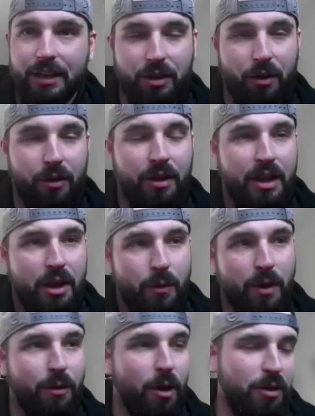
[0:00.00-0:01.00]
So
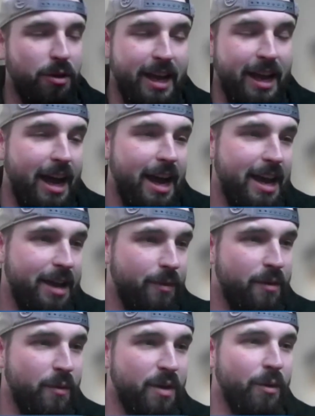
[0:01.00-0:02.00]
we rode that high
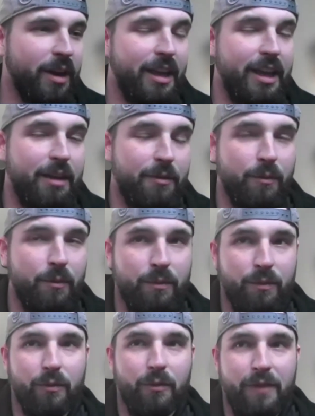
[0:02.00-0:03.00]
and we really
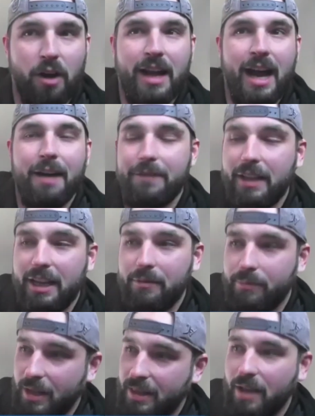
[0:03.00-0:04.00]
felt confident,
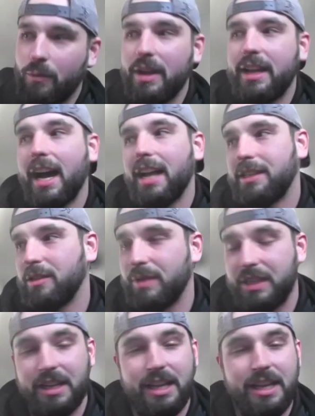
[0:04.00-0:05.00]
but then we got to
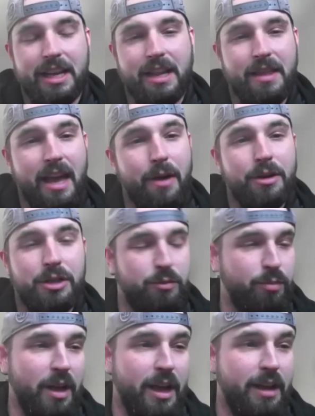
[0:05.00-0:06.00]
Muskegon and they were just
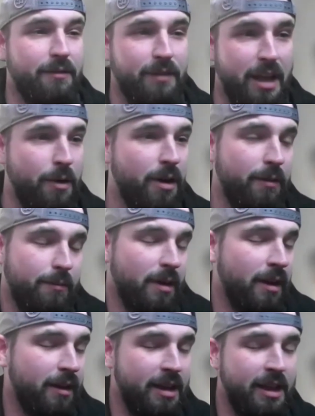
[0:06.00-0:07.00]
playing. They were
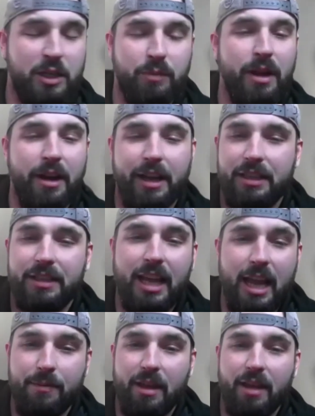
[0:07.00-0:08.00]
an experienced
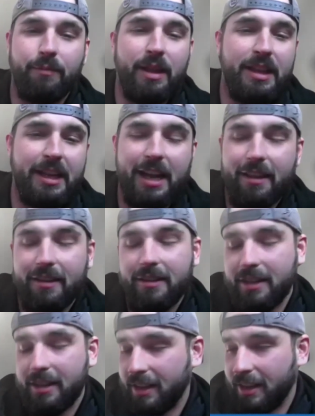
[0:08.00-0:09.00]
team. They've been
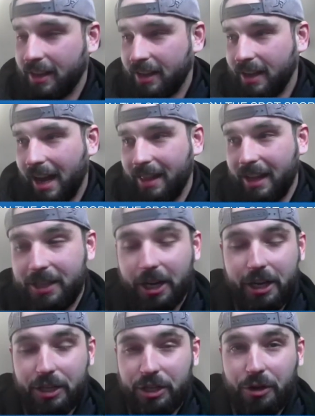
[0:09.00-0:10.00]
together. And they
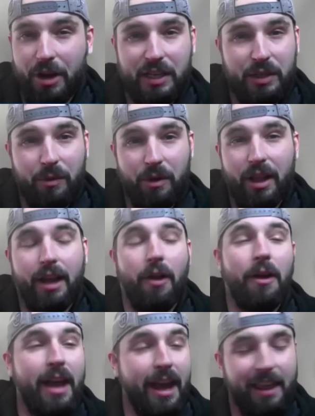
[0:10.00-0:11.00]
it to us and we're like,
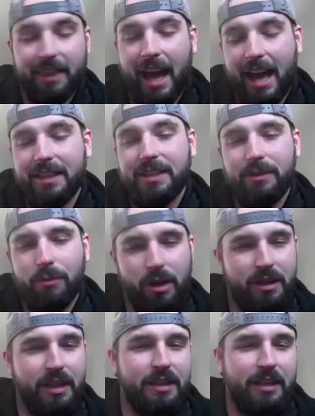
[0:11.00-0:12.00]
okay, that's
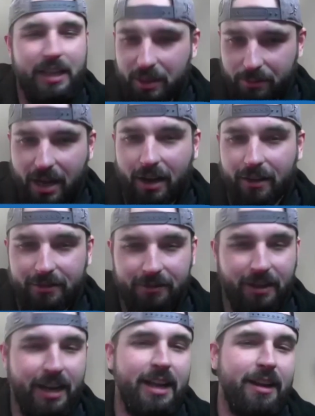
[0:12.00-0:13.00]
what this league's about
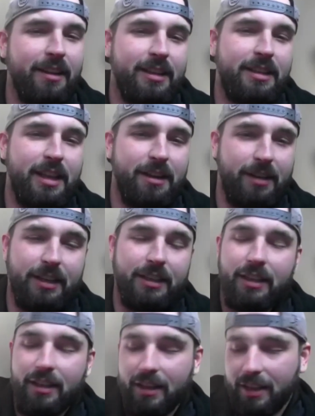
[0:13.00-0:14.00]
right here, this series.
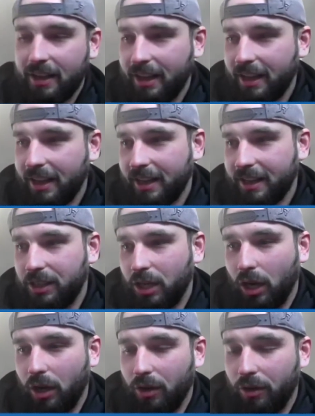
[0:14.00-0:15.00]

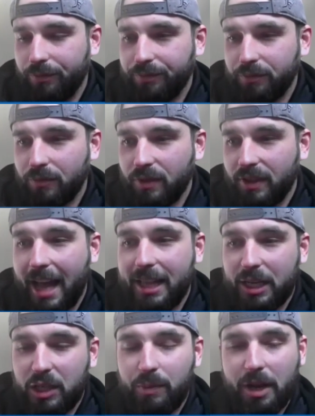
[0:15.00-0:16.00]
So that
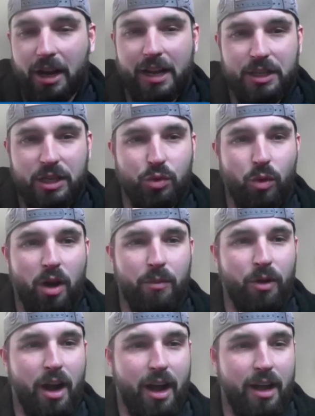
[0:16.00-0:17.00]
experience is what
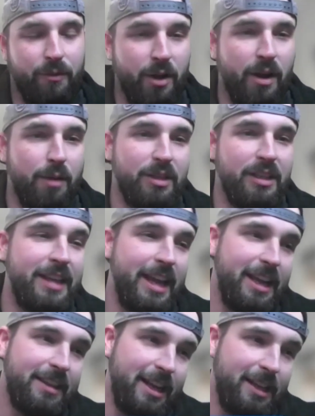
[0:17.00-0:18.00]
we were able to
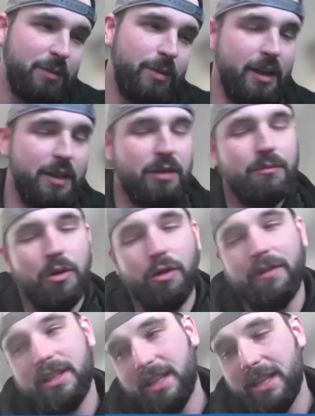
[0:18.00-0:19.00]
take that experience and move
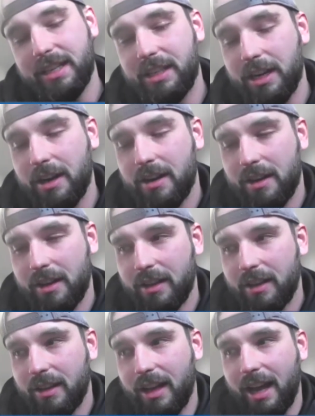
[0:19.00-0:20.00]
it to this year
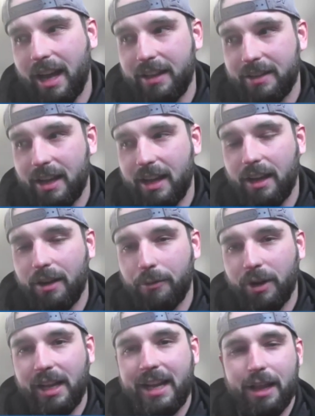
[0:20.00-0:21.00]
and
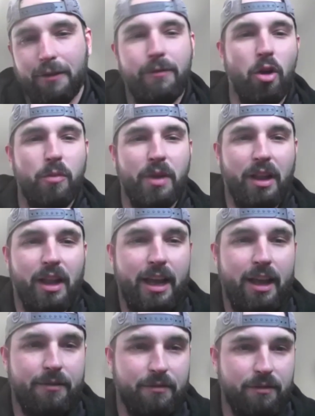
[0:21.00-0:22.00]
really kind of
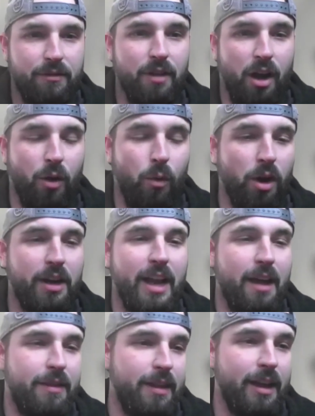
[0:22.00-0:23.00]
formulate our work
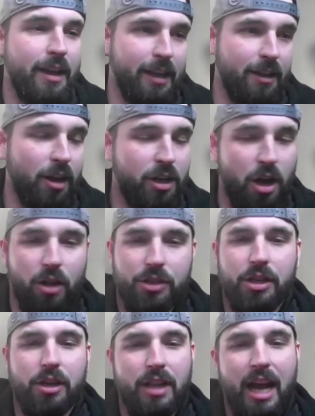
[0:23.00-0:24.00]
ethic and our
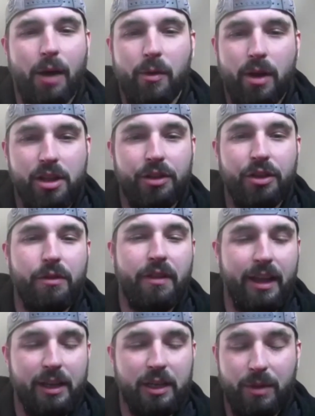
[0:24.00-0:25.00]
culture and how we want to do
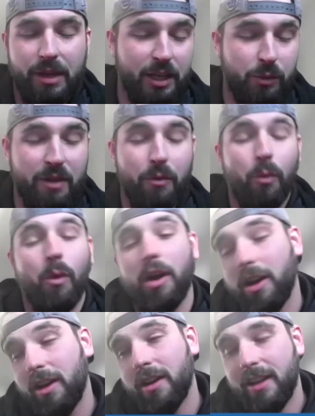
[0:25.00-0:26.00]
things because we
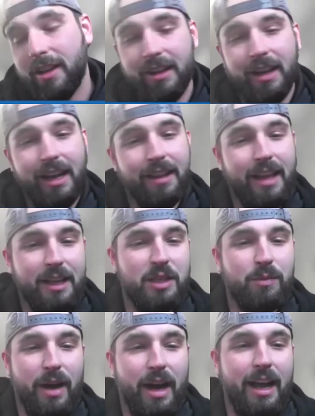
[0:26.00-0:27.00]
were in that
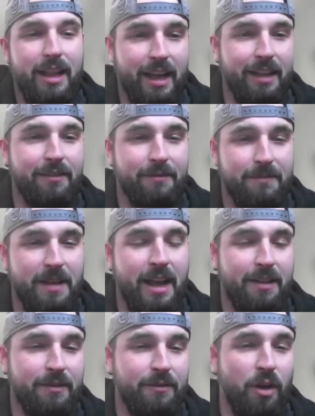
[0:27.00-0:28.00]
spot
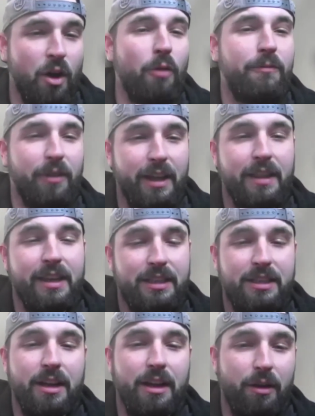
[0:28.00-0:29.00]
and hopefully this
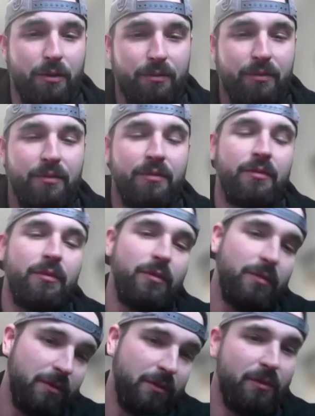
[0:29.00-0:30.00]
year,
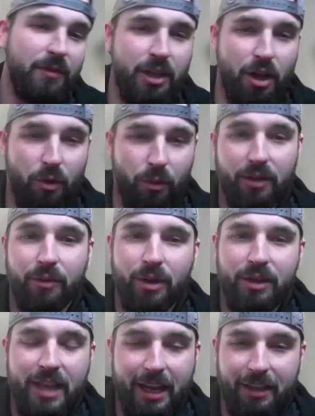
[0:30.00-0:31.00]
we're
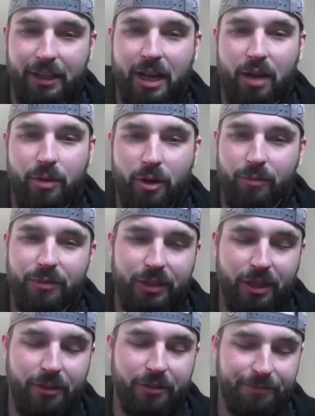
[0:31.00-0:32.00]
taking the cup home. So